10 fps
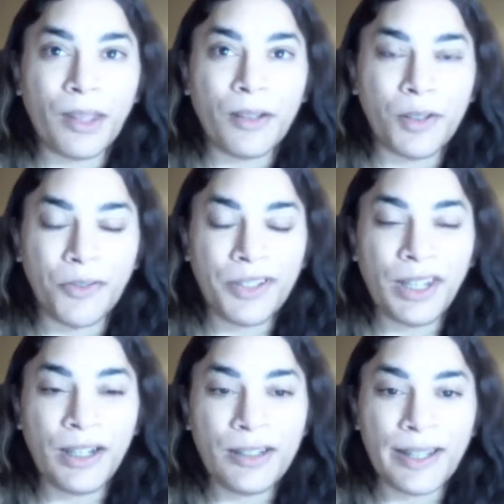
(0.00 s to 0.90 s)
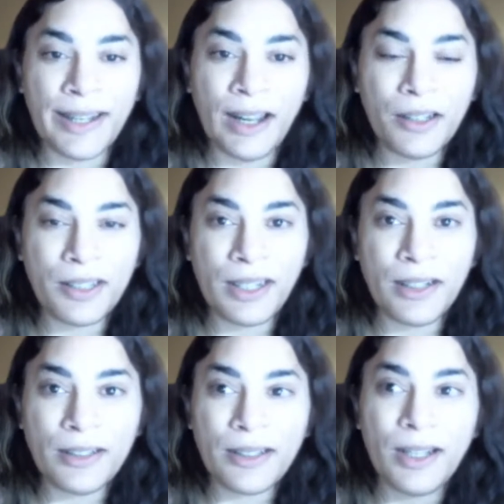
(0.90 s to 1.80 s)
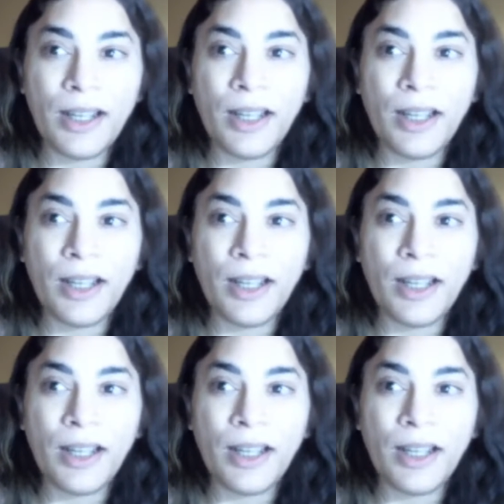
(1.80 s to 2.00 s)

soft skills and hard skills.